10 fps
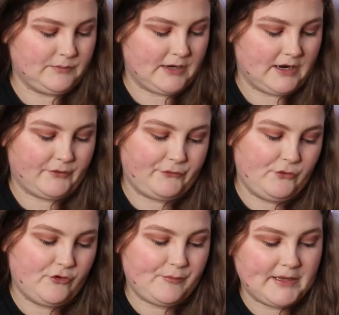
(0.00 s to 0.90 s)
We have
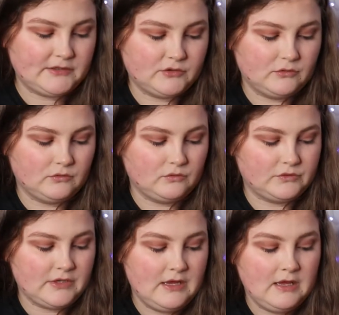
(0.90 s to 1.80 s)
4 of Pentacles
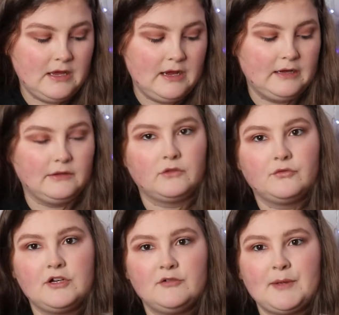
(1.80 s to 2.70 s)
and 3 of